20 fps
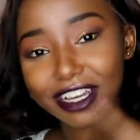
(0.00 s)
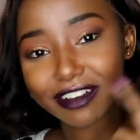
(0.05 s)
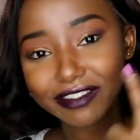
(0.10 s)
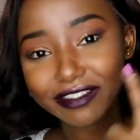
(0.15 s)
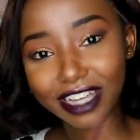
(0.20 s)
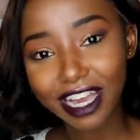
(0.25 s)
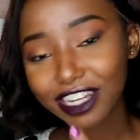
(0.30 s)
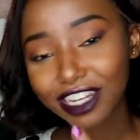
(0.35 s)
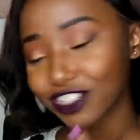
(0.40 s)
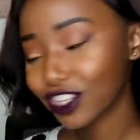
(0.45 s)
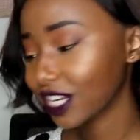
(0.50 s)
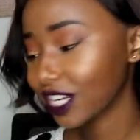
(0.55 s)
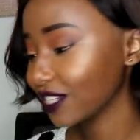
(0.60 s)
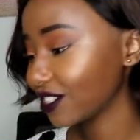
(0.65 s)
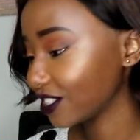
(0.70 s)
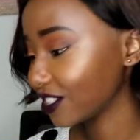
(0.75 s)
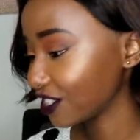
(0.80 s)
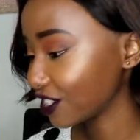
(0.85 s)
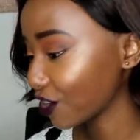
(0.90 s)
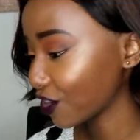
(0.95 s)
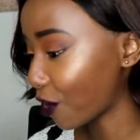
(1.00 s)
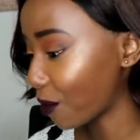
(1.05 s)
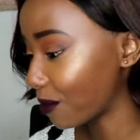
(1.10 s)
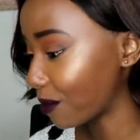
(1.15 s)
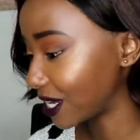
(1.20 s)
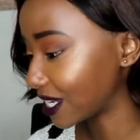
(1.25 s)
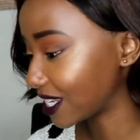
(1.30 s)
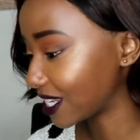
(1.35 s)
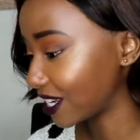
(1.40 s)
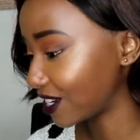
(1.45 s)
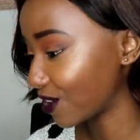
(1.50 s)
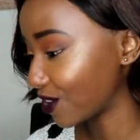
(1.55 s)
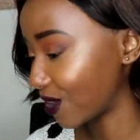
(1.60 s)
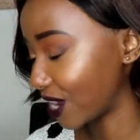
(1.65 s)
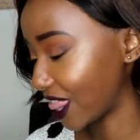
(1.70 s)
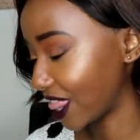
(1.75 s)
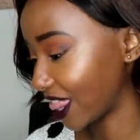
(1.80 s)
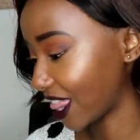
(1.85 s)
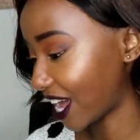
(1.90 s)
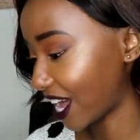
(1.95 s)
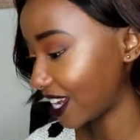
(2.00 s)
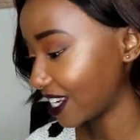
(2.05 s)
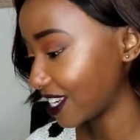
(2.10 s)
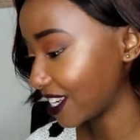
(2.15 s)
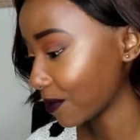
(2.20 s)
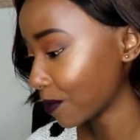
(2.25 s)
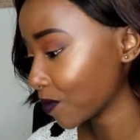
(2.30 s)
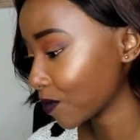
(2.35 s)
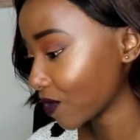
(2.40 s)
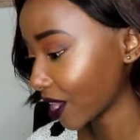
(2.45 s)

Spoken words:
I've actually just commented on that.